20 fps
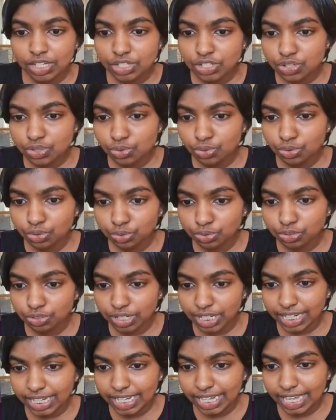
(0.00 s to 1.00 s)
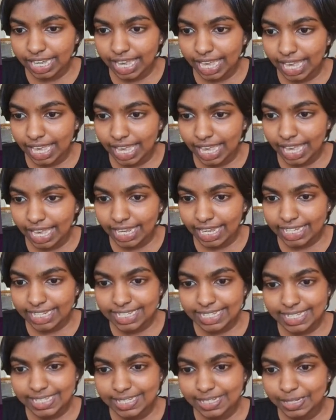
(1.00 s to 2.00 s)
2 root
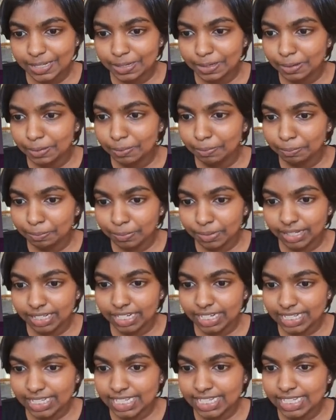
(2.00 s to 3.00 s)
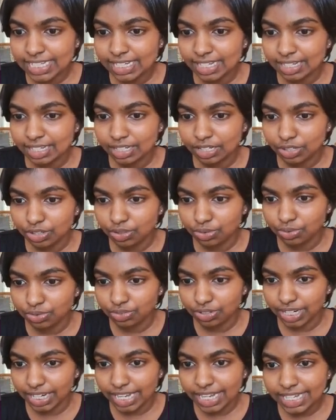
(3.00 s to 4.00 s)
3x plus
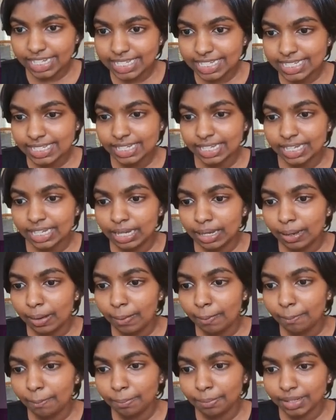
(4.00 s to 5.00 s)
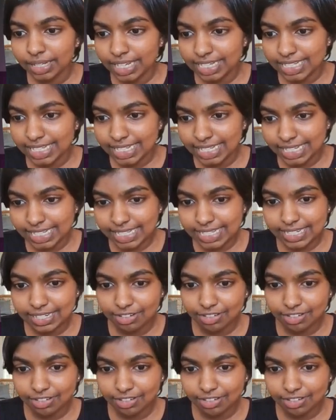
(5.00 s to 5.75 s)
root 3x plus 6,